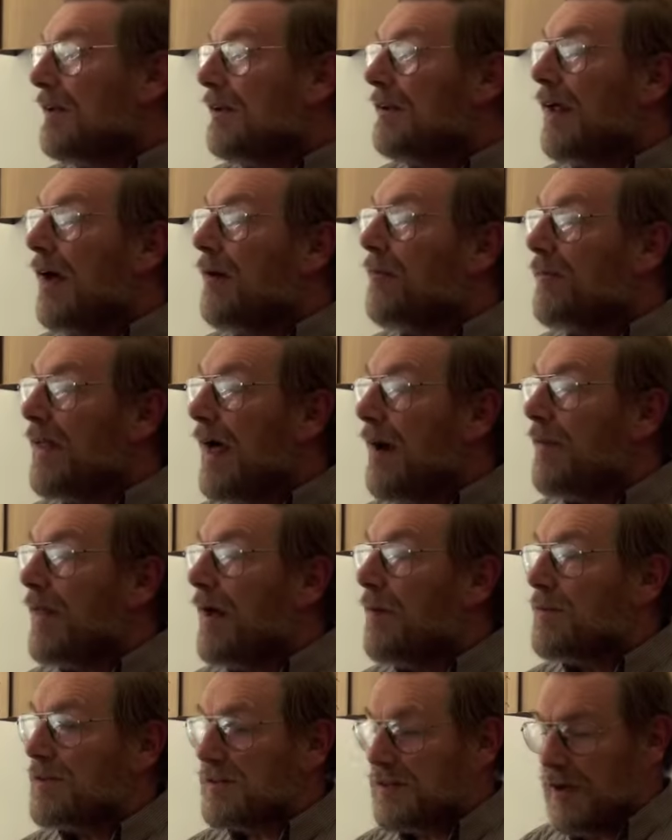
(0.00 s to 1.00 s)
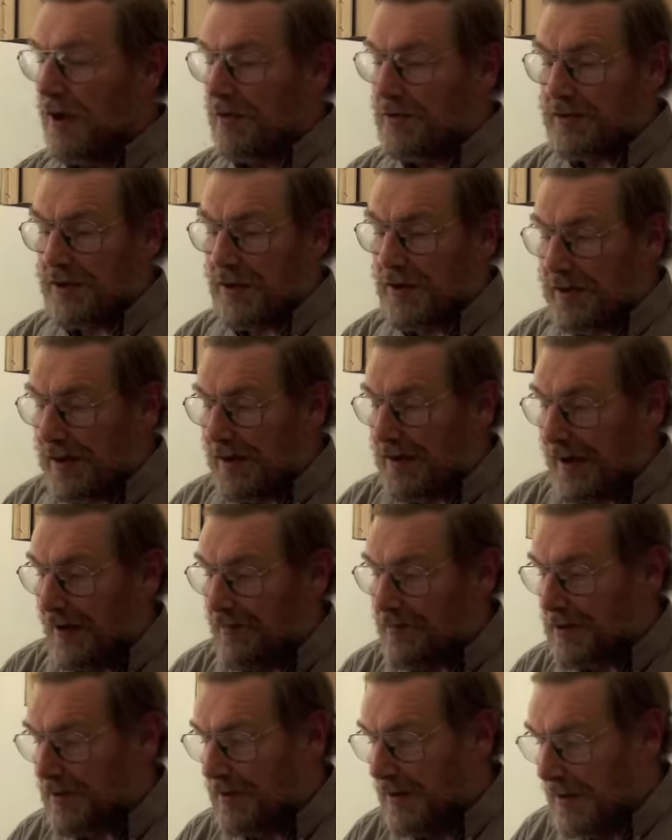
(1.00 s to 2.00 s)
That was known, so he didn't
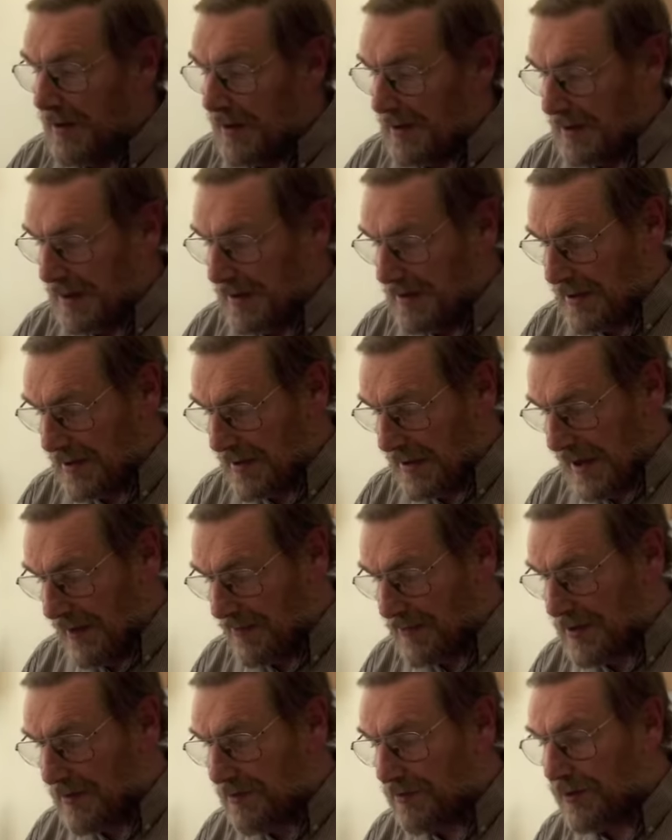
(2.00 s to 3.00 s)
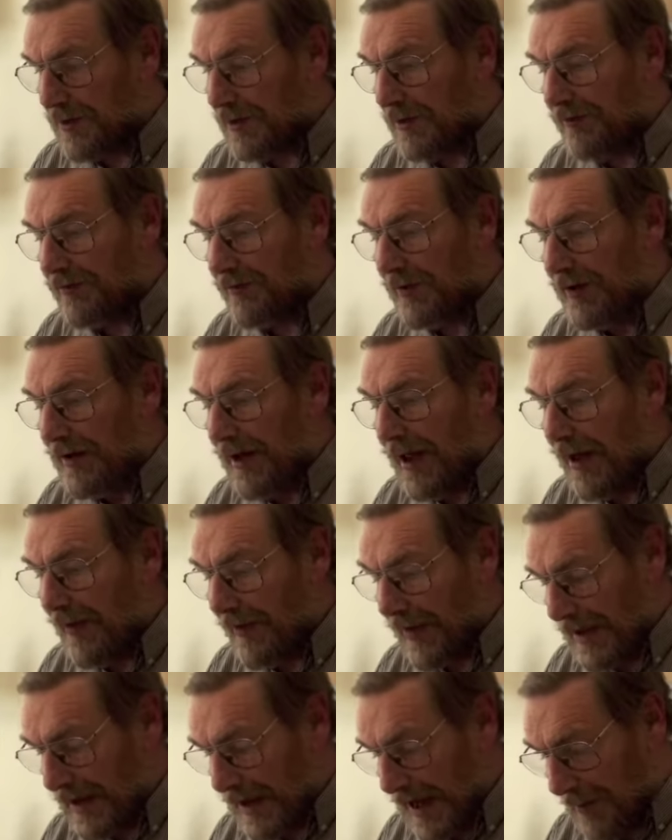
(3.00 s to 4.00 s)
have to prove how
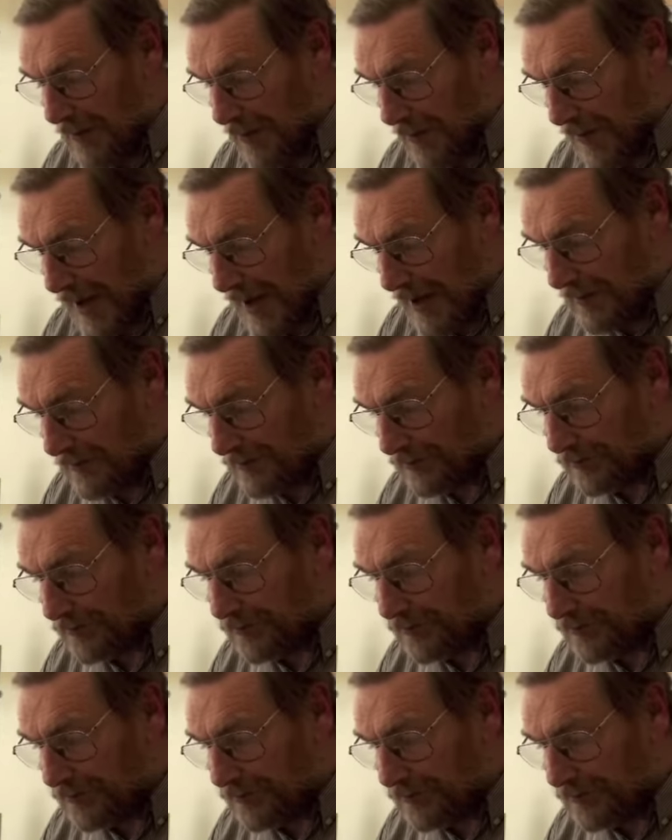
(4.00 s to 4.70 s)
they came about.